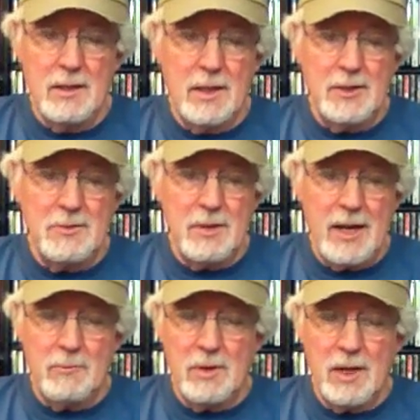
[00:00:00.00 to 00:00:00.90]
that's
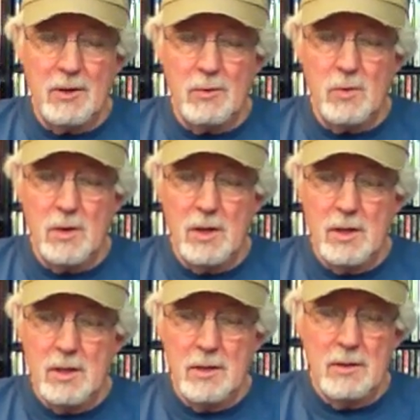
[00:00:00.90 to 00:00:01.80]
right, we got old
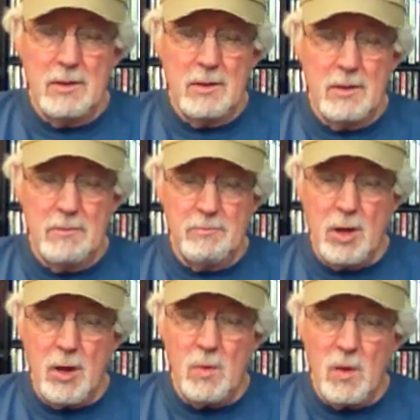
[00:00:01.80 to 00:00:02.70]

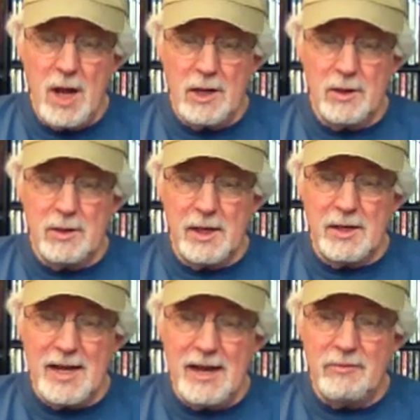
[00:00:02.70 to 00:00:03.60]
Paul Walker
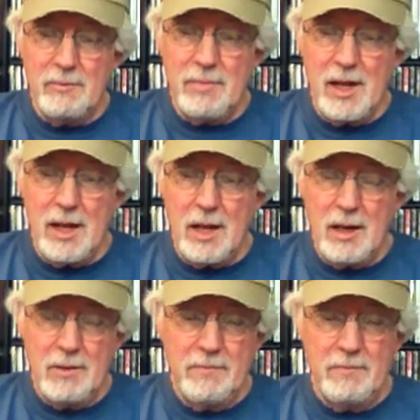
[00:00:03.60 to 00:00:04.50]
and David
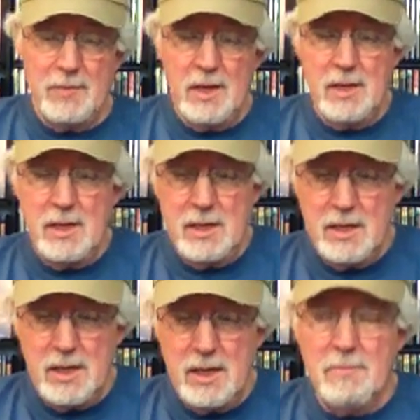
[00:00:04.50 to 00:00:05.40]
Bell
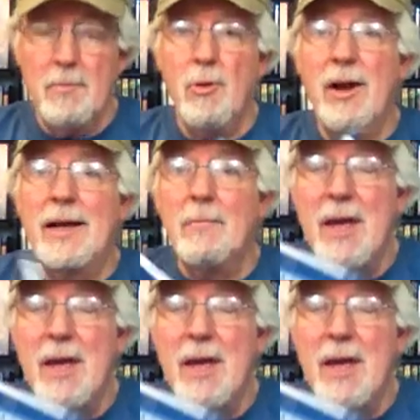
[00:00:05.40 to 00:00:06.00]
in Brick